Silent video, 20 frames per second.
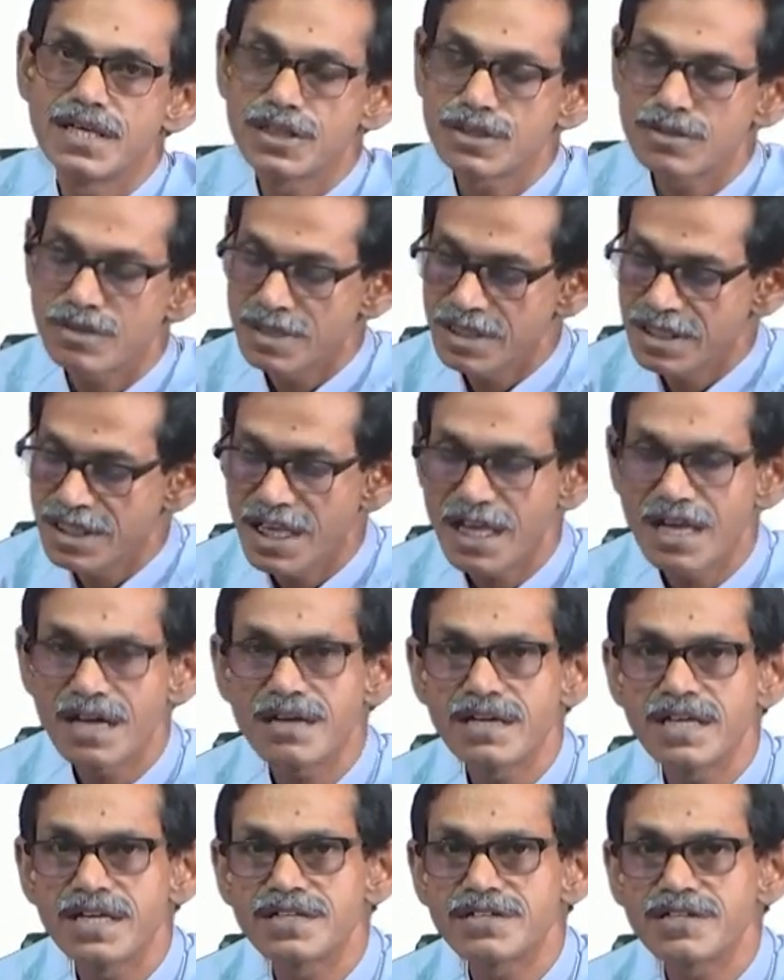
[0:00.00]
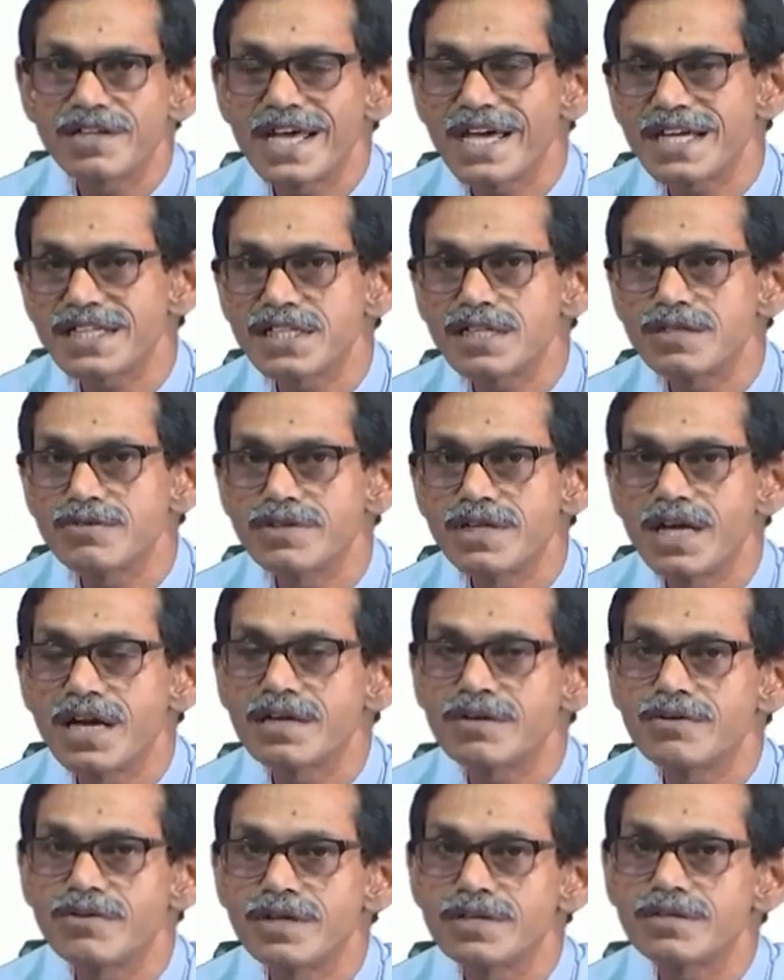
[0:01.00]
So, their interaction we
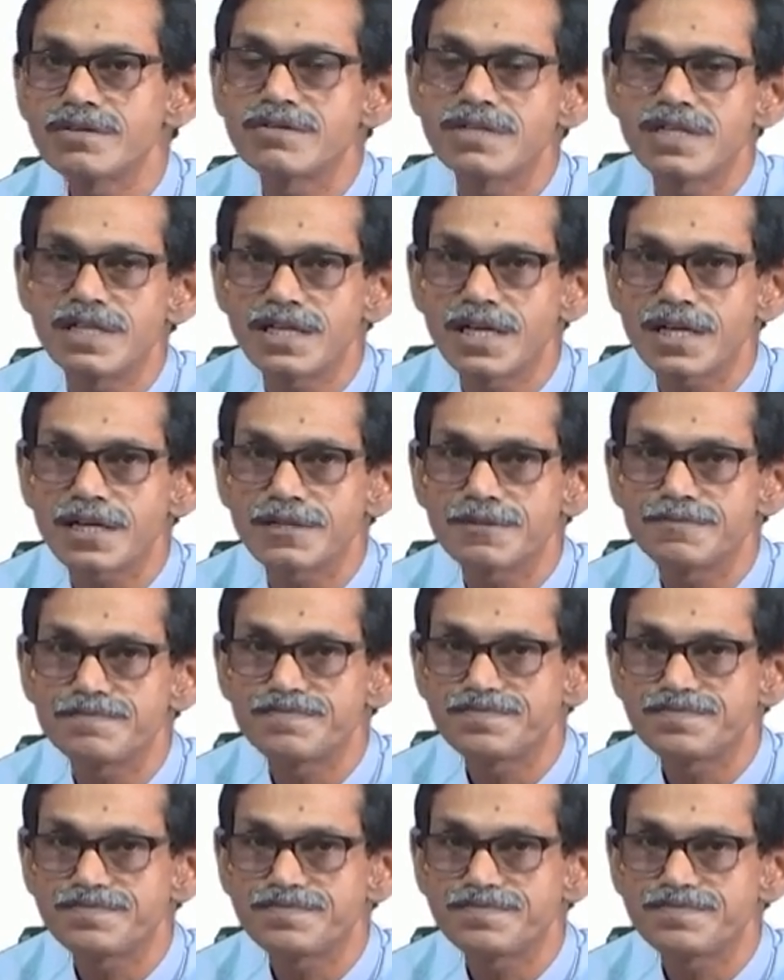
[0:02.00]
are going to detect.